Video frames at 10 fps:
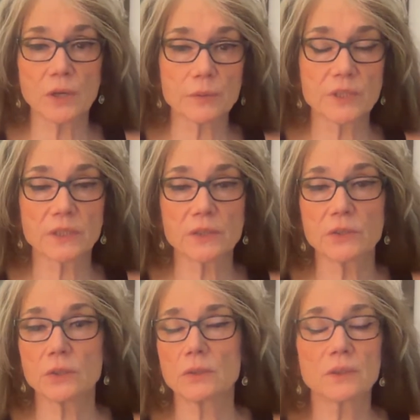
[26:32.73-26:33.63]
I was going to
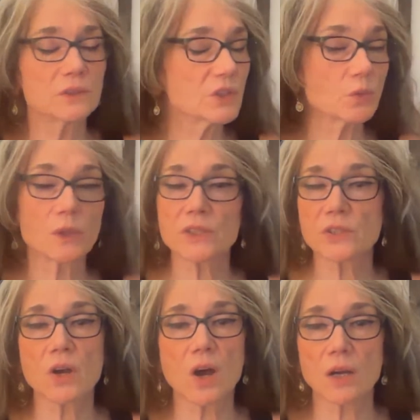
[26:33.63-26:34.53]
do just one
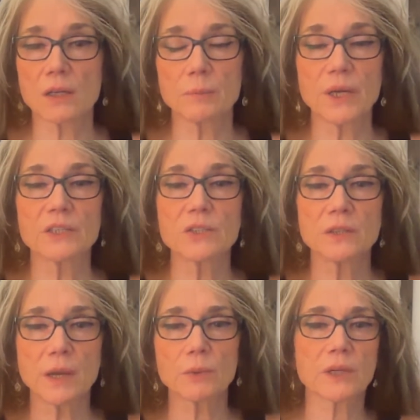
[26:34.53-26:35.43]
song, but
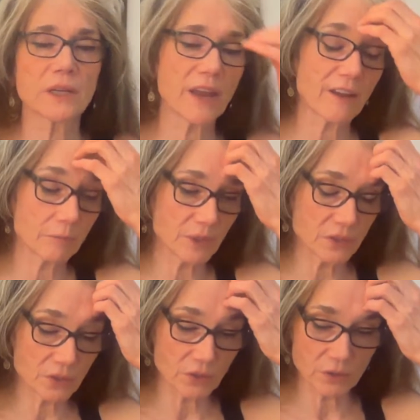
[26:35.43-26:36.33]
they were going to have me
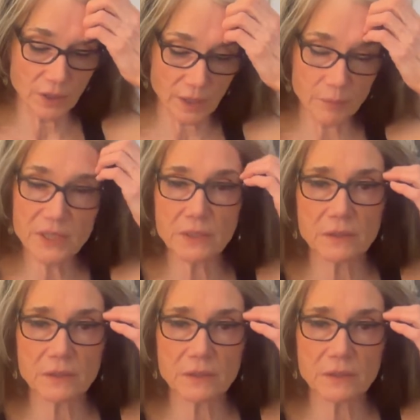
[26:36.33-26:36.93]
do not Piece